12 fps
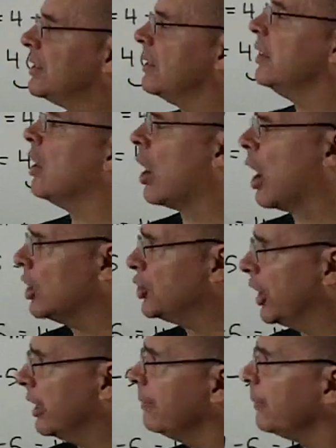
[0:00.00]
at the
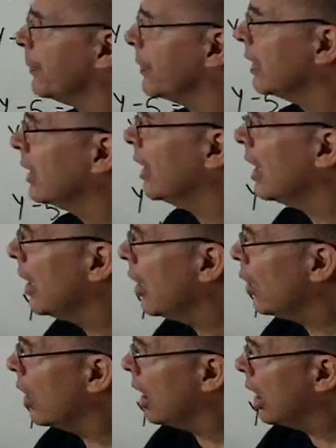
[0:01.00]
origin,
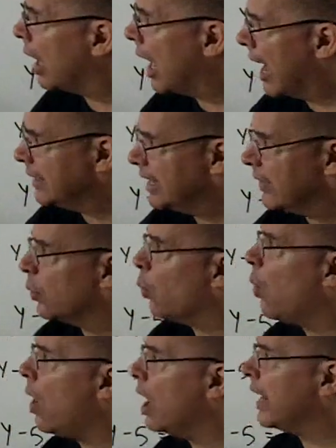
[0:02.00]
I take the
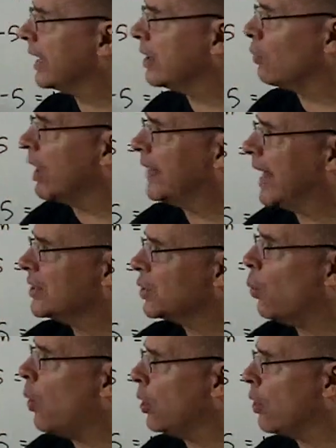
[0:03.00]
1, I can write that as a
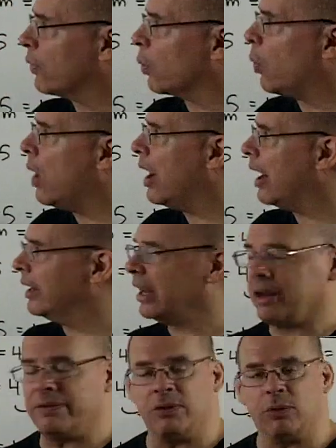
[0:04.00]
1 over 1,
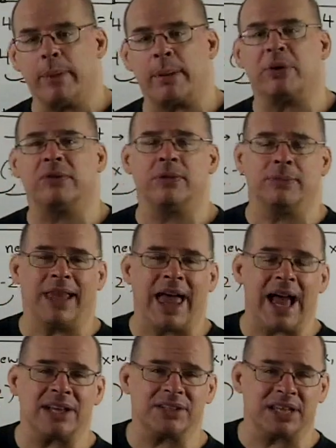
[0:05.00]
and if you remember from
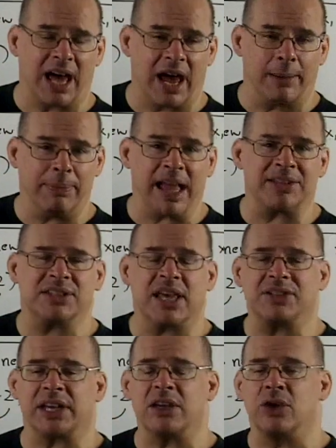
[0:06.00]
last time, that
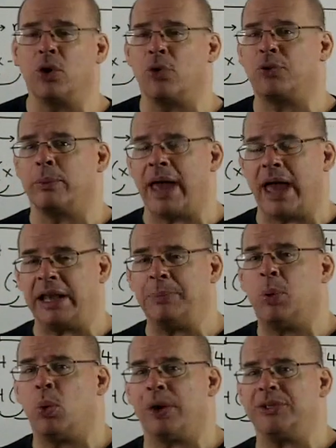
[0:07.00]
says I can go from any
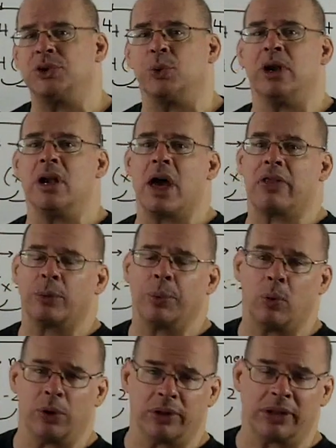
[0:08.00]
point to another
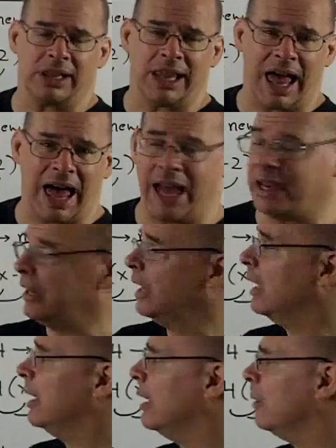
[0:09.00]
point on the line
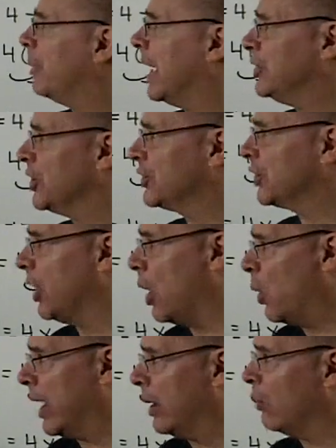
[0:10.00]
by just
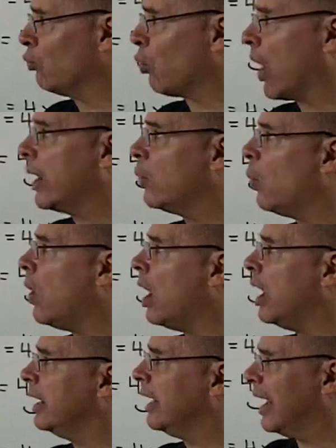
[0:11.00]
going right
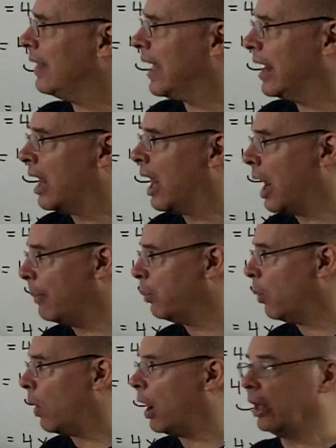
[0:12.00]
1 and then up
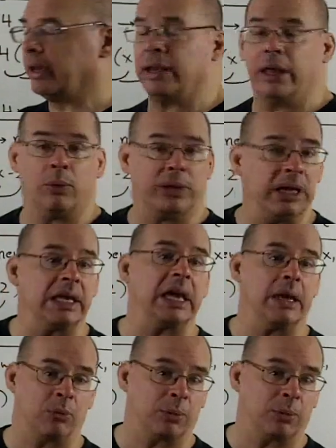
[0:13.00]
1, and we can keep